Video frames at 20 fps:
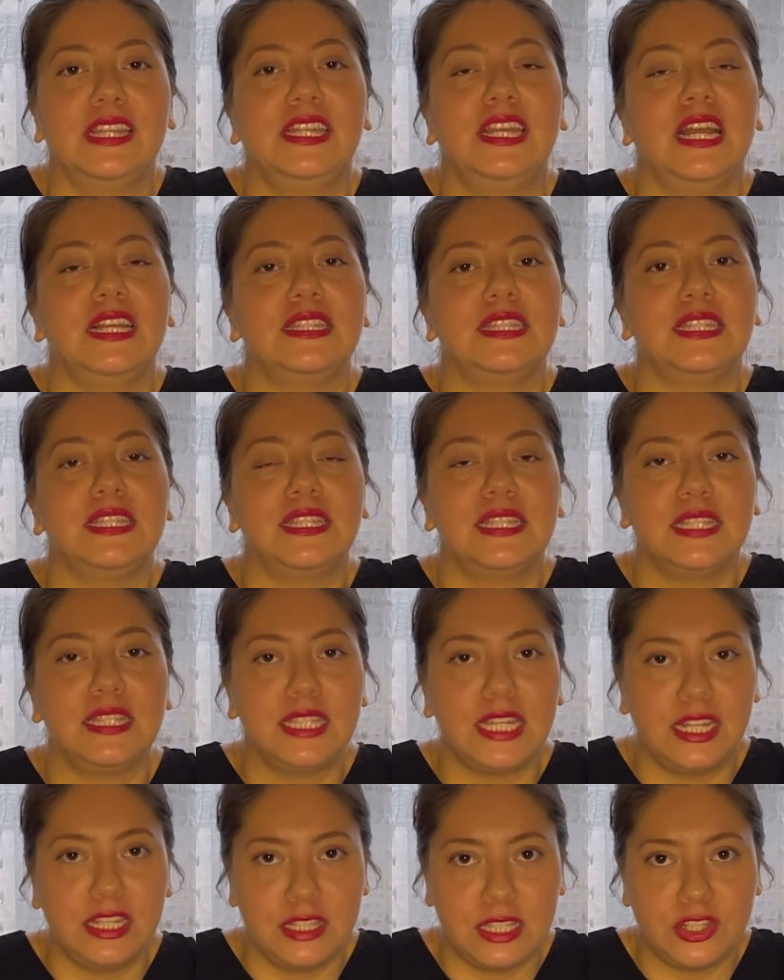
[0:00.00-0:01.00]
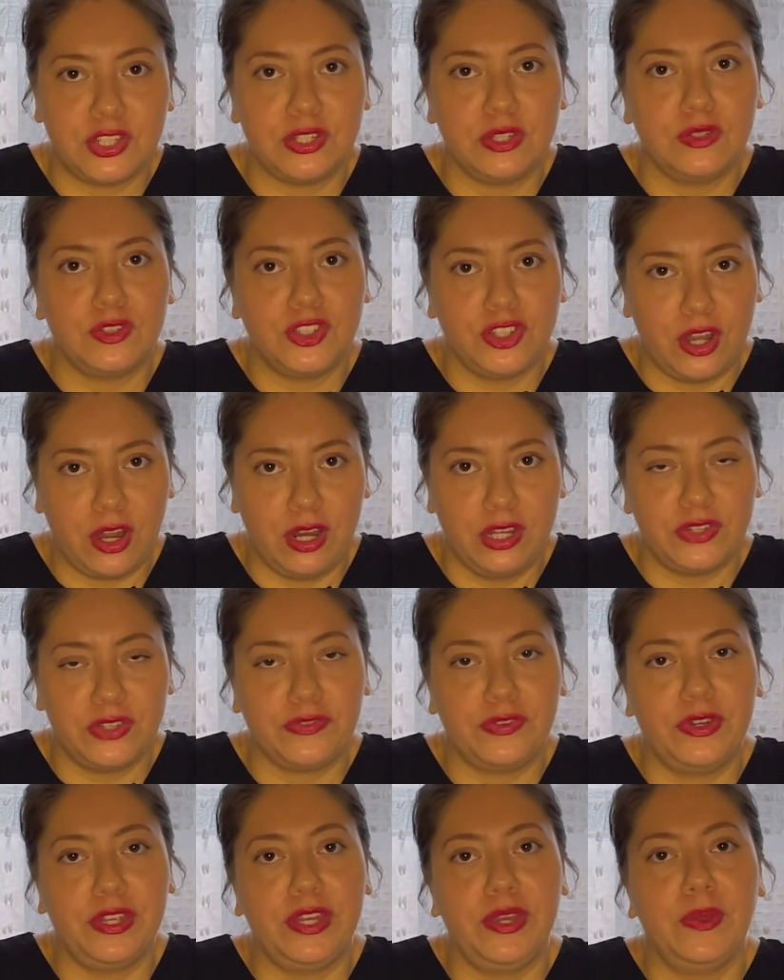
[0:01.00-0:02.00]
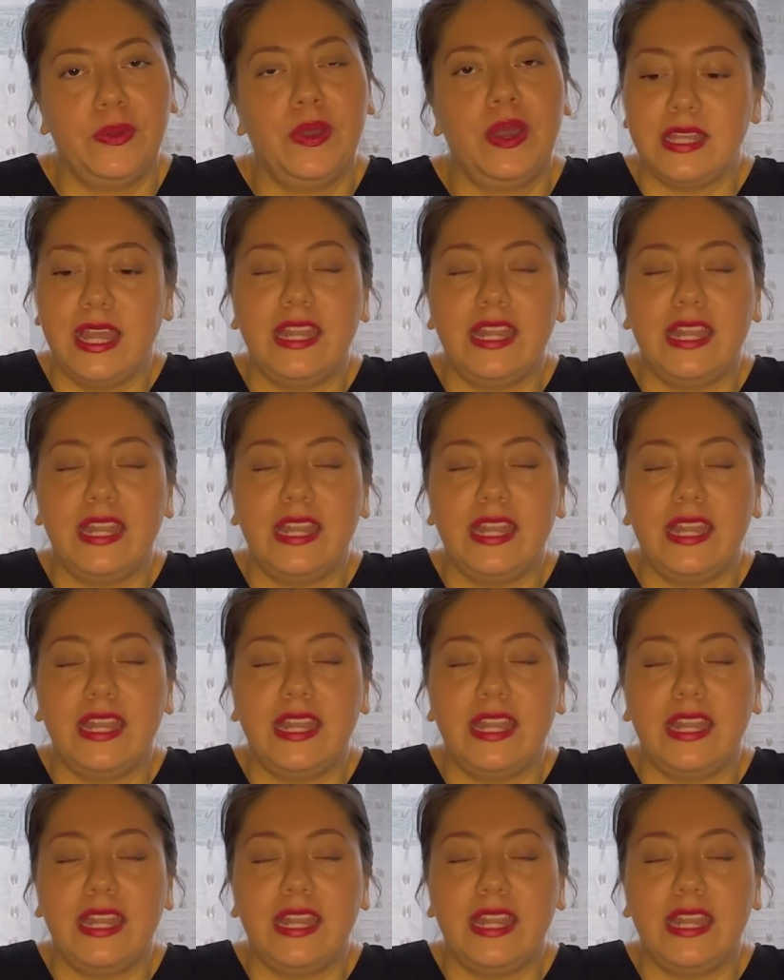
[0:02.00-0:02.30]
Yes, this is an additional charge for you.